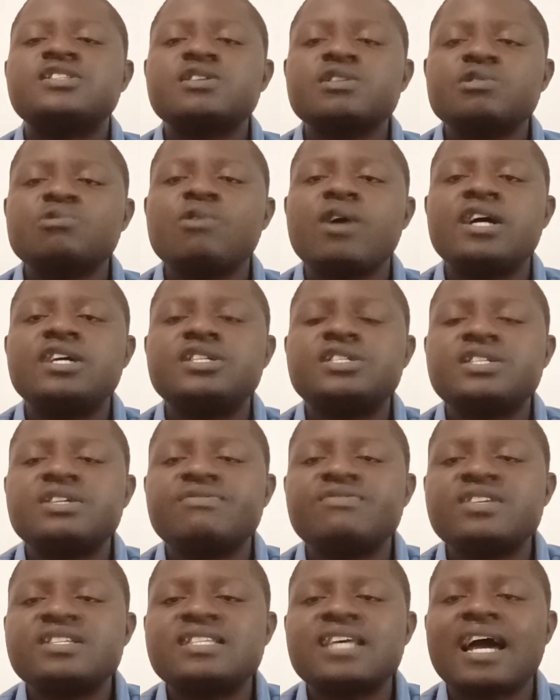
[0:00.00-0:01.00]
A single
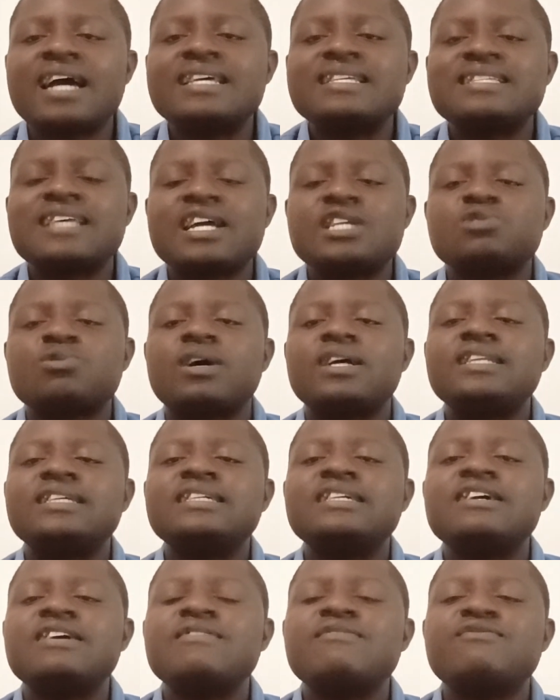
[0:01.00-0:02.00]
entry visa is
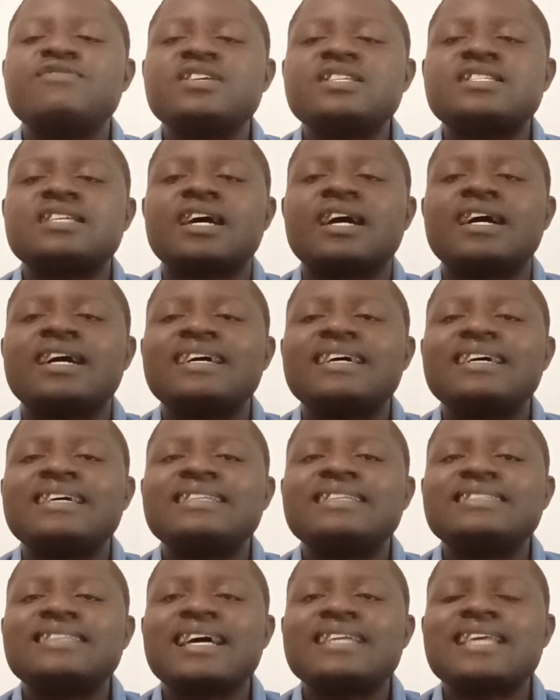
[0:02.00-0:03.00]
actually a visa
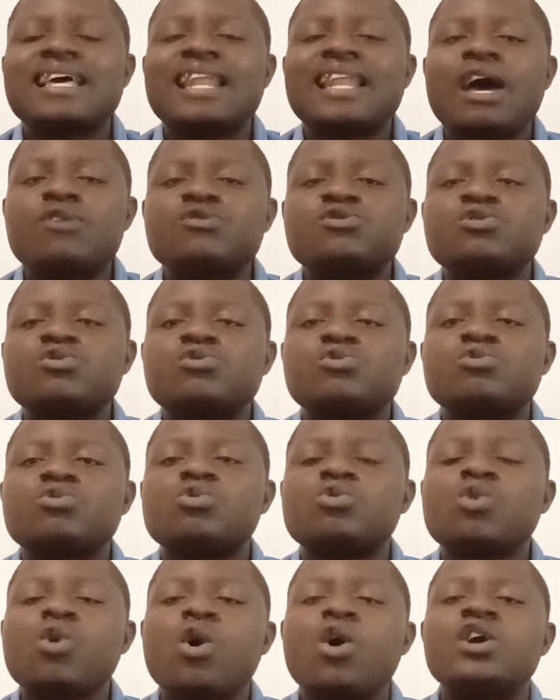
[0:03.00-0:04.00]
that allows you
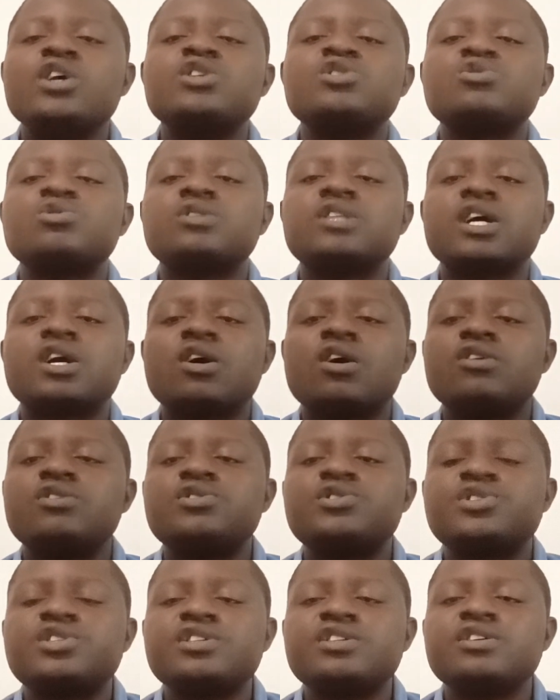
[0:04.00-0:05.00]
to go into the
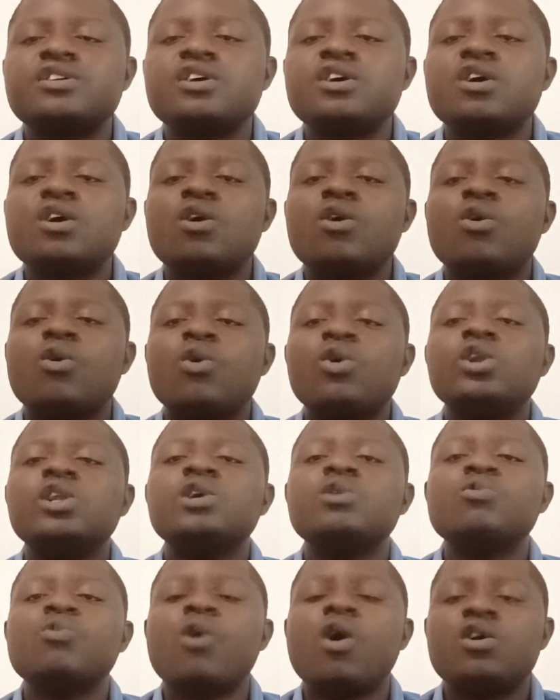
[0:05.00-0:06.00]
country
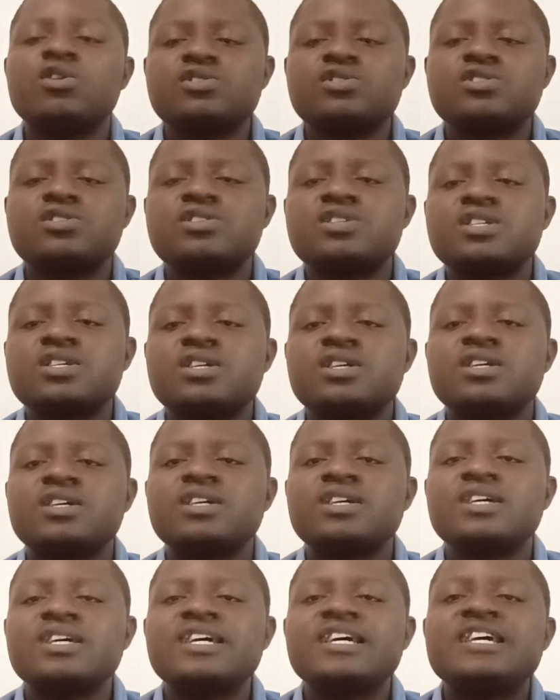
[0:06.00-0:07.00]
only once.
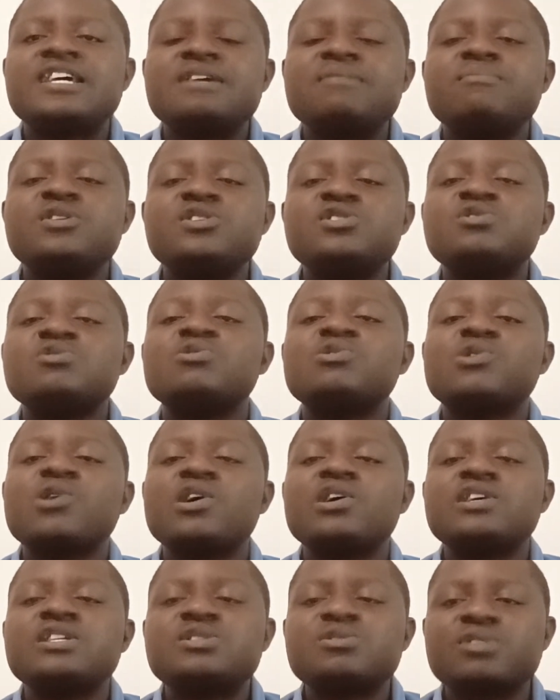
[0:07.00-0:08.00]
It means
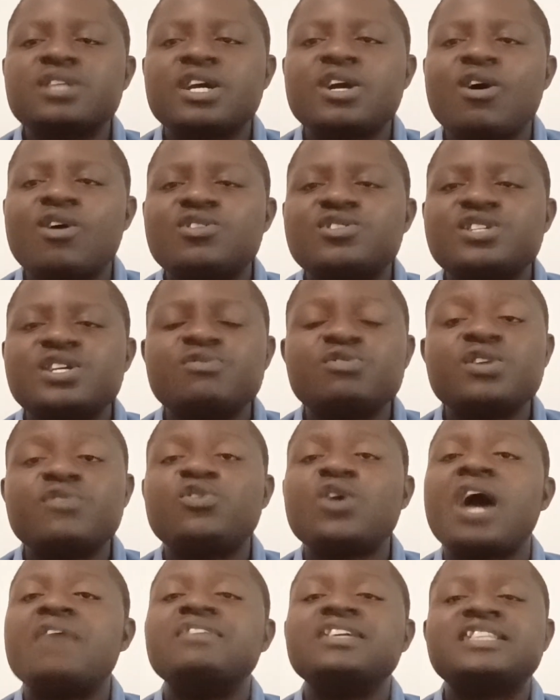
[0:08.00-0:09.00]
you go into the country,
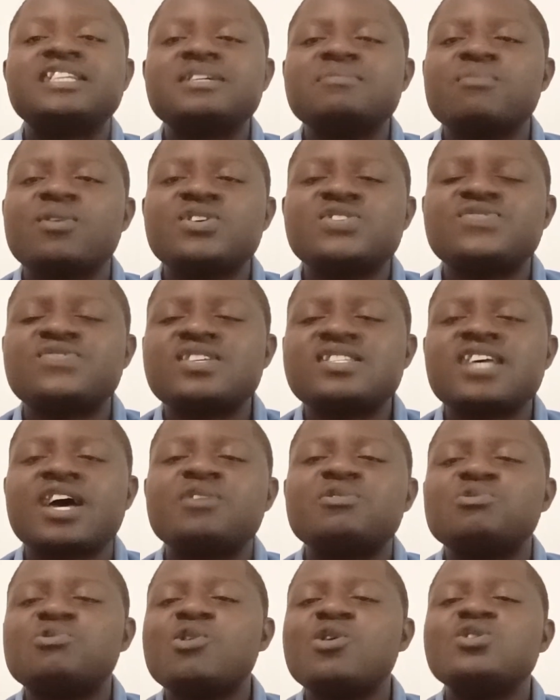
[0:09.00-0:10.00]
even if you have a 3 months
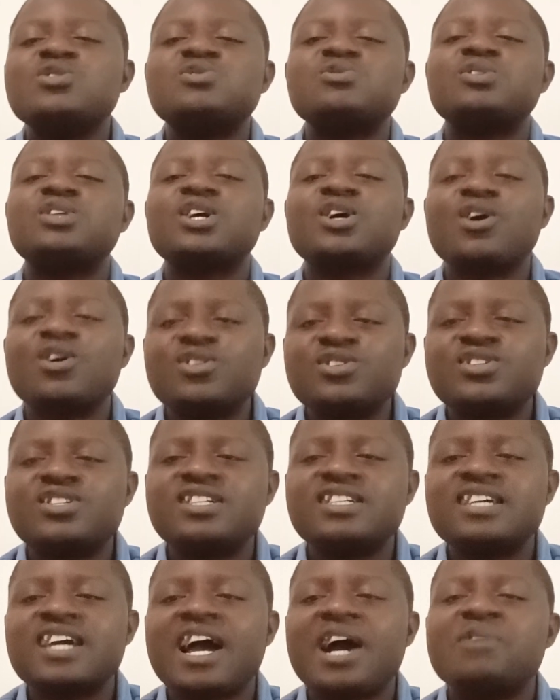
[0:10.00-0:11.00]
visa, you go into the
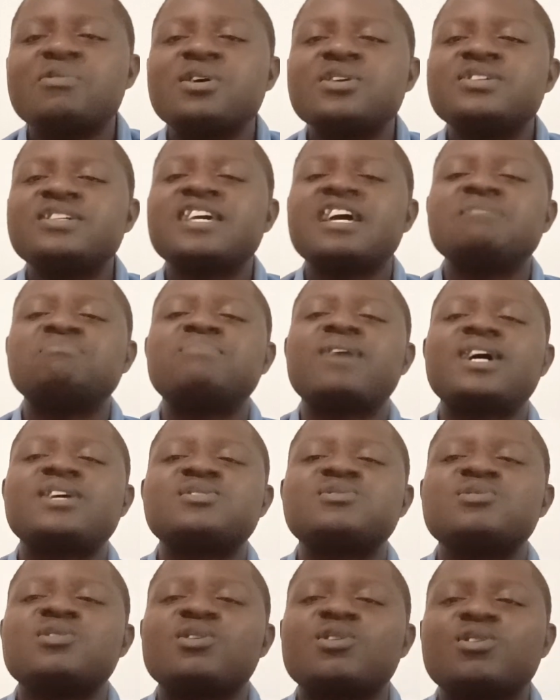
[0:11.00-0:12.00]
country, and when you
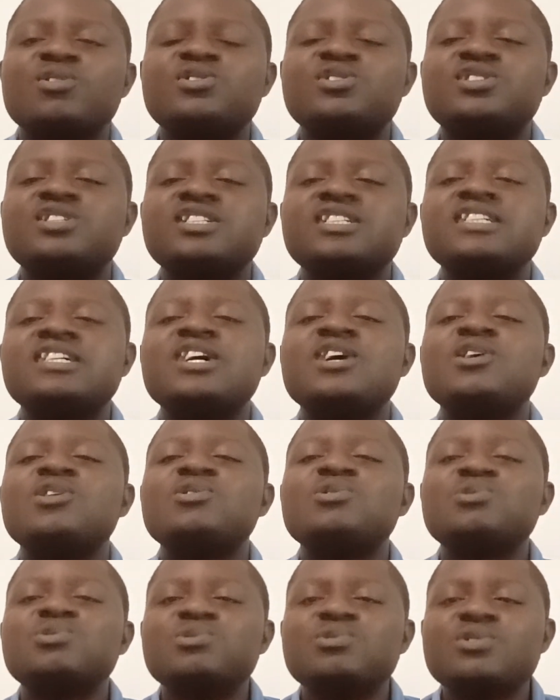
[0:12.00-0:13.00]
get back to your
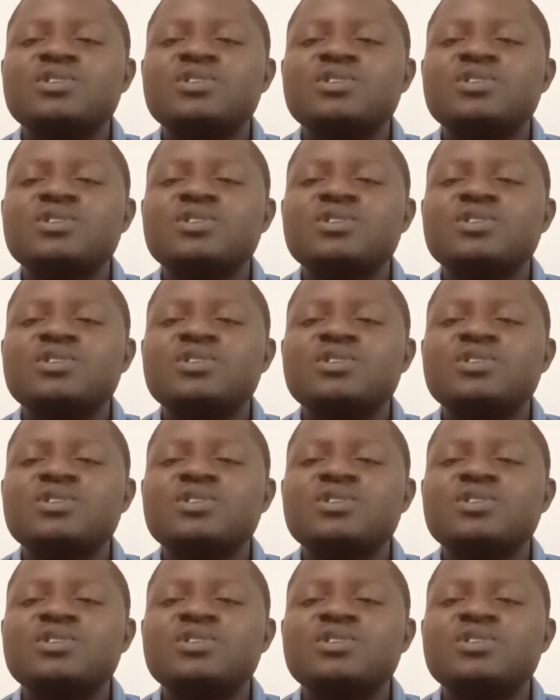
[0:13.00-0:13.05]
country,